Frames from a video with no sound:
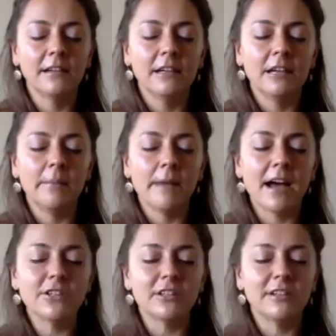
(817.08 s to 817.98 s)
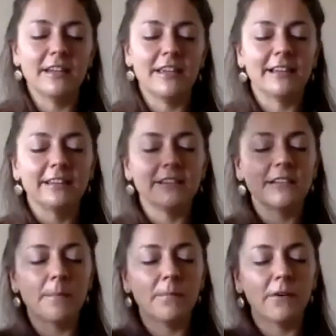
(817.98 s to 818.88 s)
imagining the
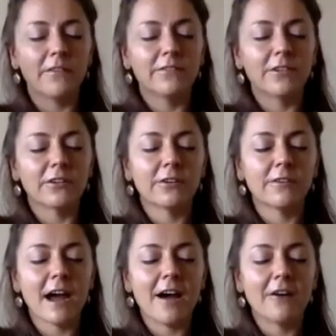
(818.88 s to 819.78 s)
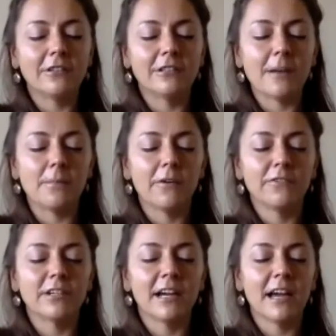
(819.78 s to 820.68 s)
top of your crown, the top of
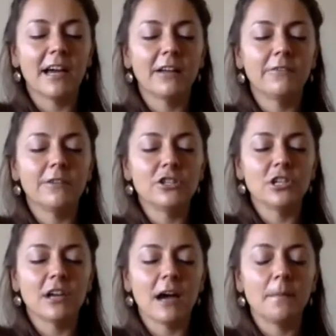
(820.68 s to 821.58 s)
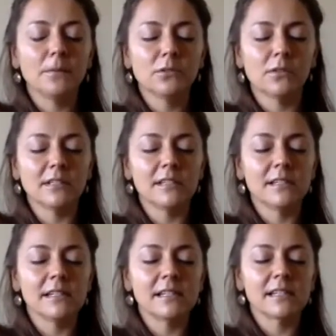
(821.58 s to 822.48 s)
your head, reaching up towards
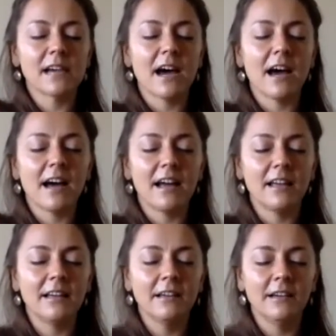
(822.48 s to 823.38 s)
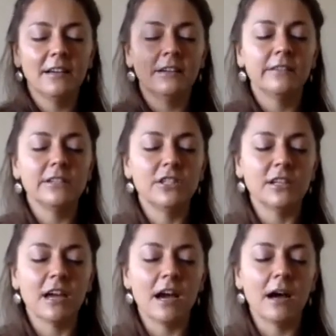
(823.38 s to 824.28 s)
the sky,
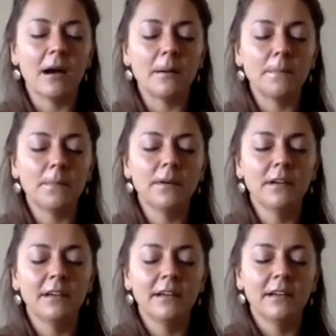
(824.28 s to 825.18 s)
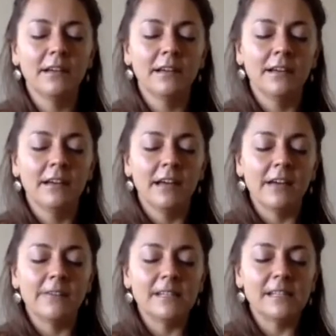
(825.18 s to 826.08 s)
reaching up
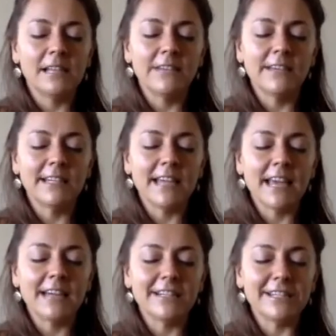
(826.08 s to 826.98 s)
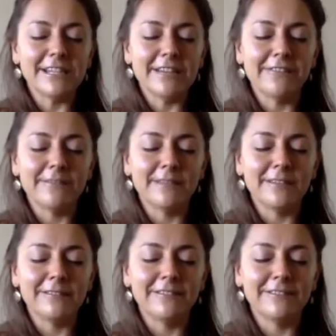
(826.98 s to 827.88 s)
and receiving the energy from the
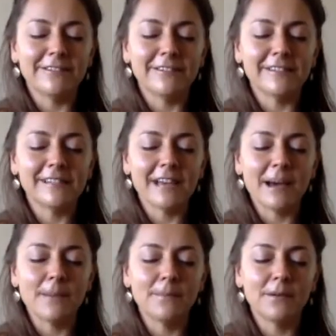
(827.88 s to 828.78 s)
universe up